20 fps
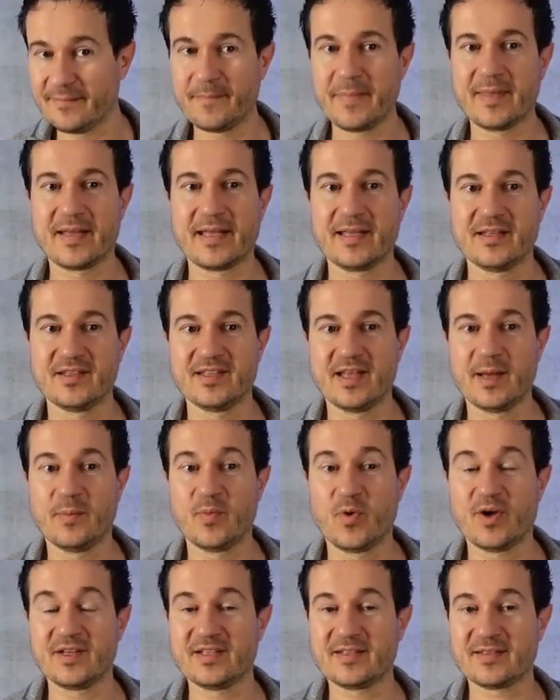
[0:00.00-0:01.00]
Being
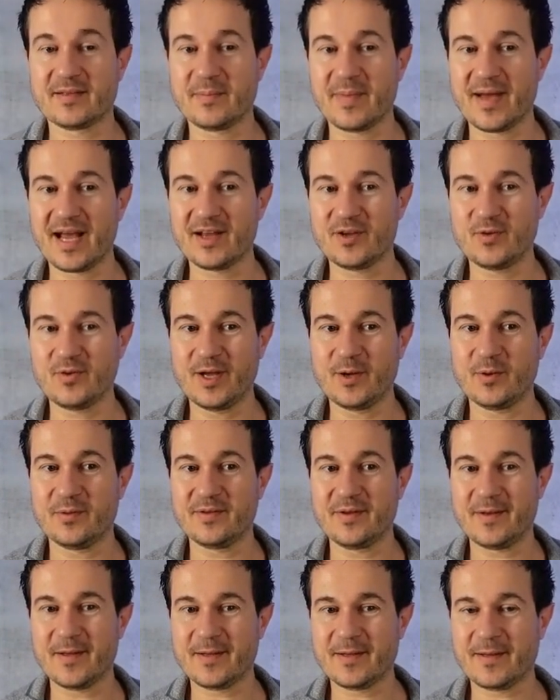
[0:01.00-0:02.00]
somewhat in the background,
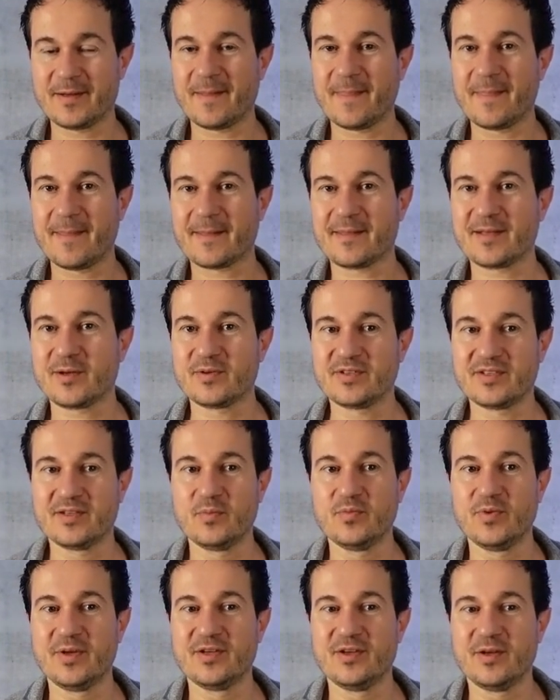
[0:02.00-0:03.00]
there is a
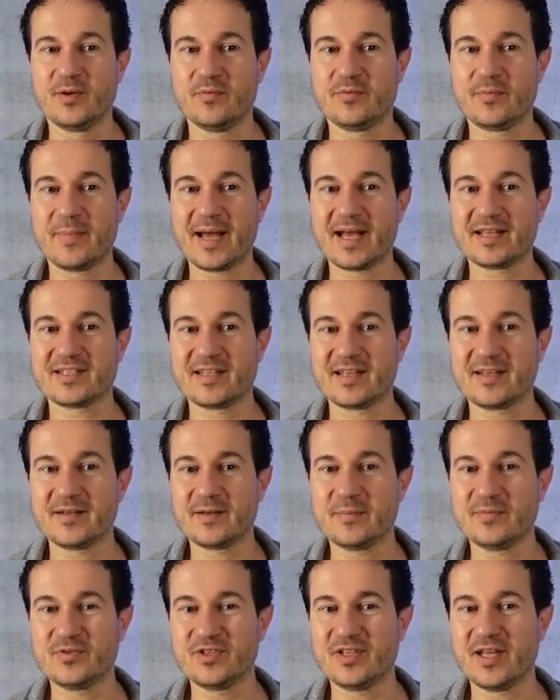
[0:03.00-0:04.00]
risk of masking
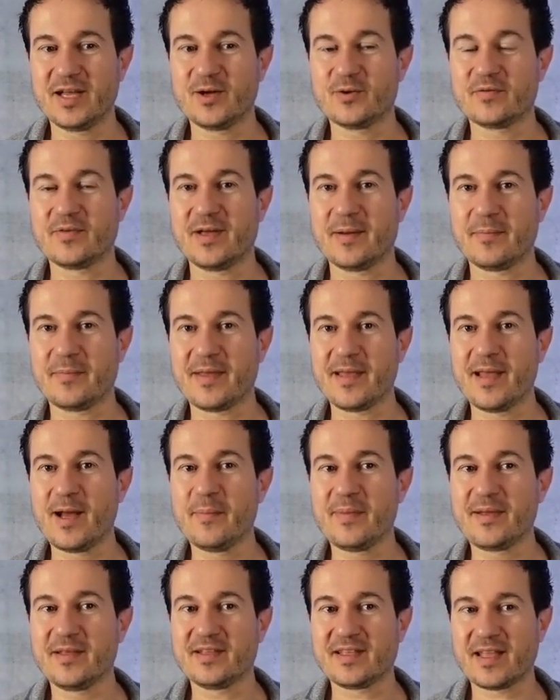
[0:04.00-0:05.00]
themselves and
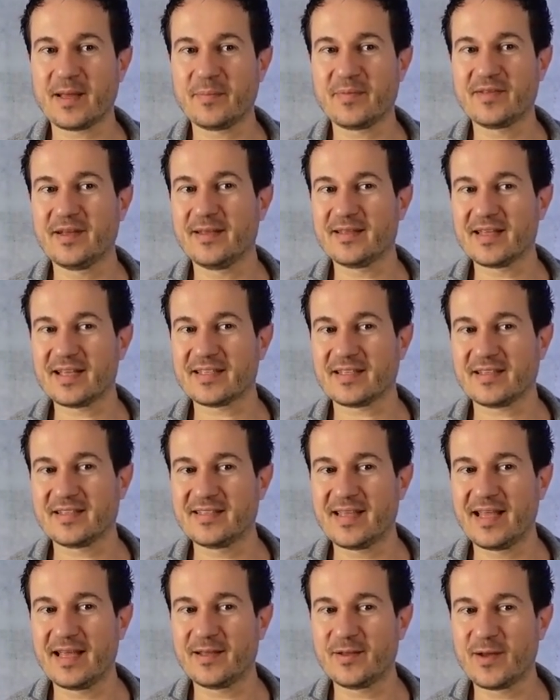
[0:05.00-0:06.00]
becoming something that is
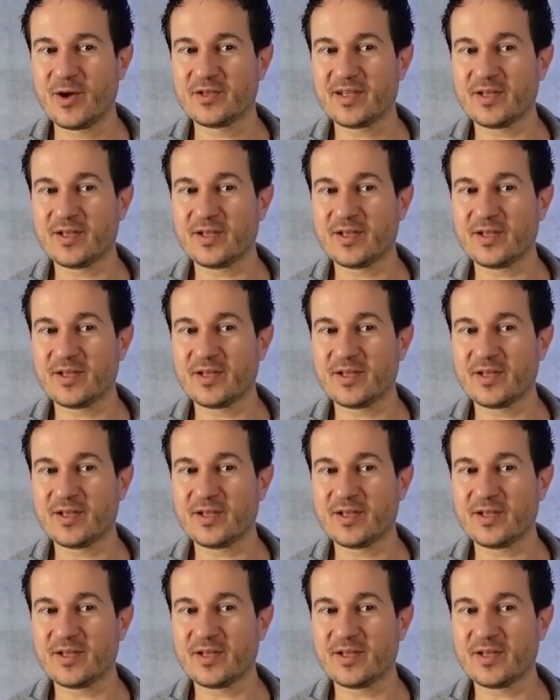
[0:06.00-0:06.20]
then not